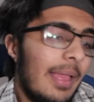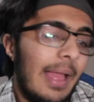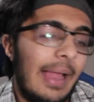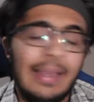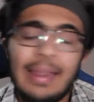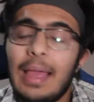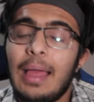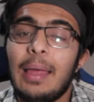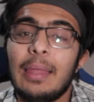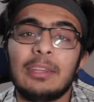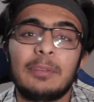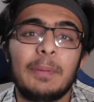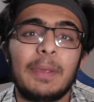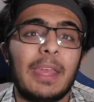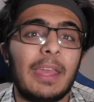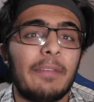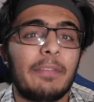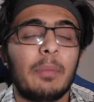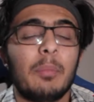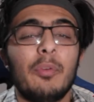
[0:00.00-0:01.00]
And yeah, and
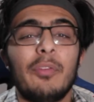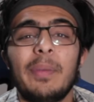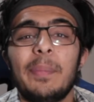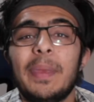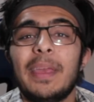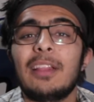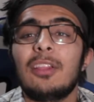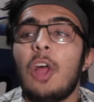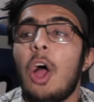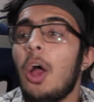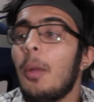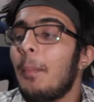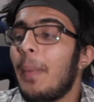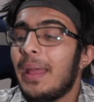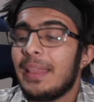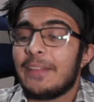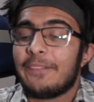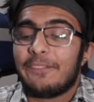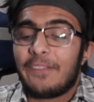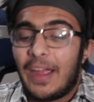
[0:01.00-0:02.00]
speaking of the movie being long,
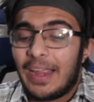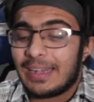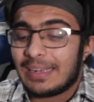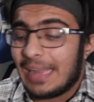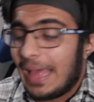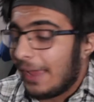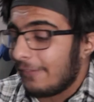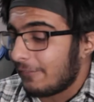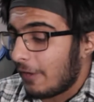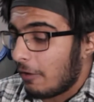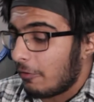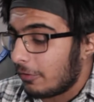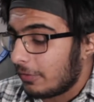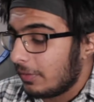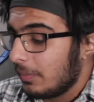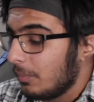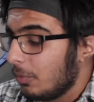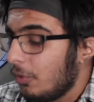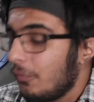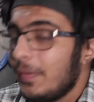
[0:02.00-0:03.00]
by the final half hour
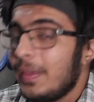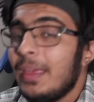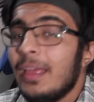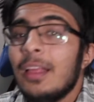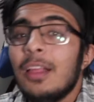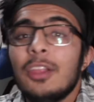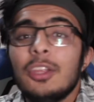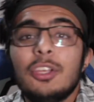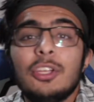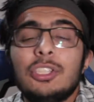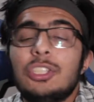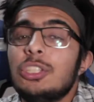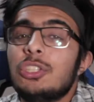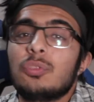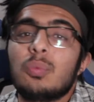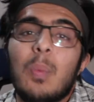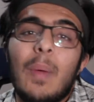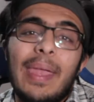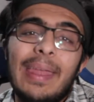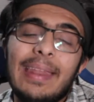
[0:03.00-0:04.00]
of the movie, you're just
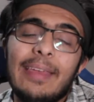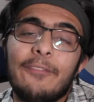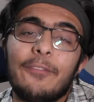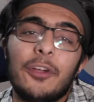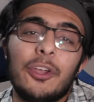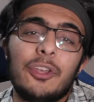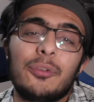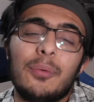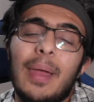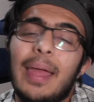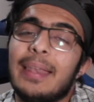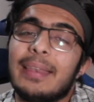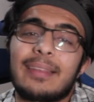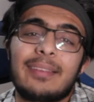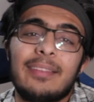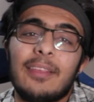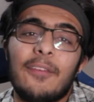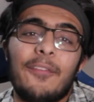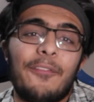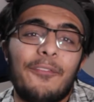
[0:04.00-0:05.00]
waiting for it to end
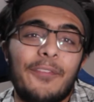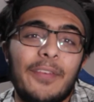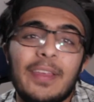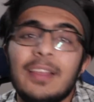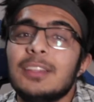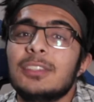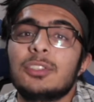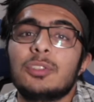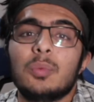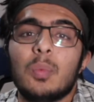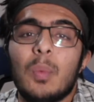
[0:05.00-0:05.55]
because it feels